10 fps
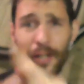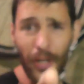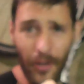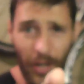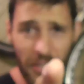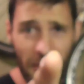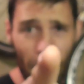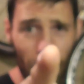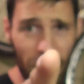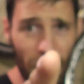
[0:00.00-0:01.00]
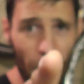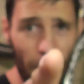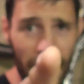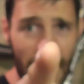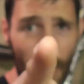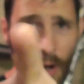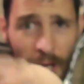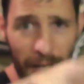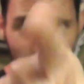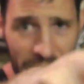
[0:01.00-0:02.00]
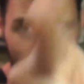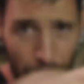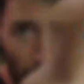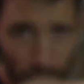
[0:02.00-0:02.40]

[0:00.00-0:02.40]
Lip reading: You guys know what to do by now. Let's keep